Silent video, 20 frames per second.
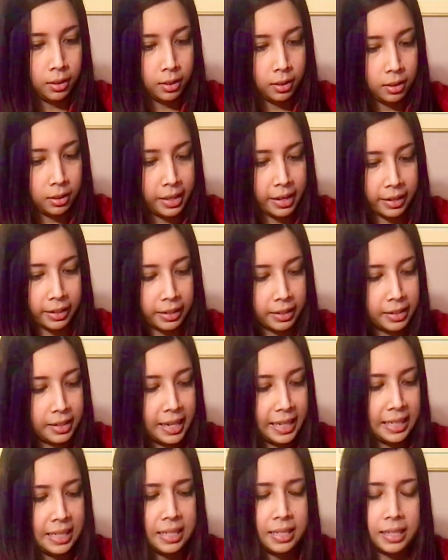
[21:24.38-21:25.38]
They're a
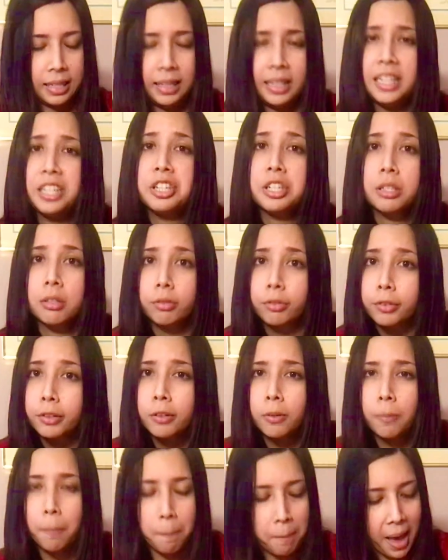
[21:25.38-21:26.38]
nice, delicious fruit
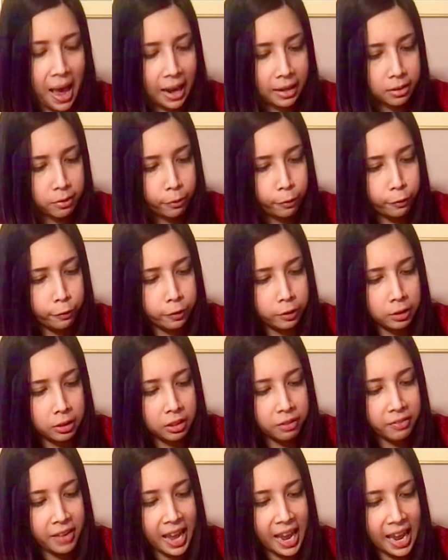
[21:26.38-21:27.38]
packed full
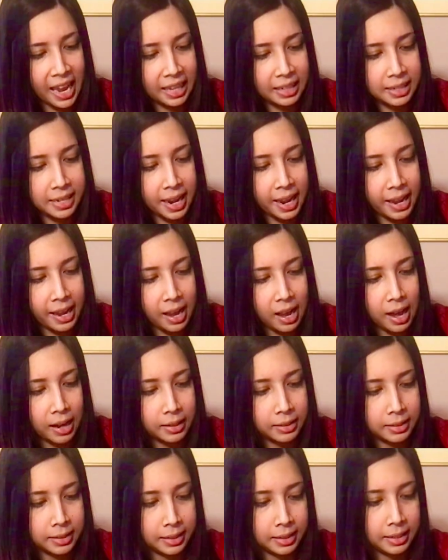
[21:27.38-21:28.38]
of
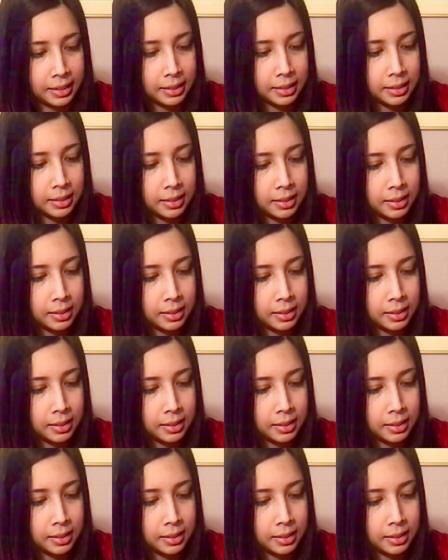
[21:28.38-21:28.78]
antioxidants.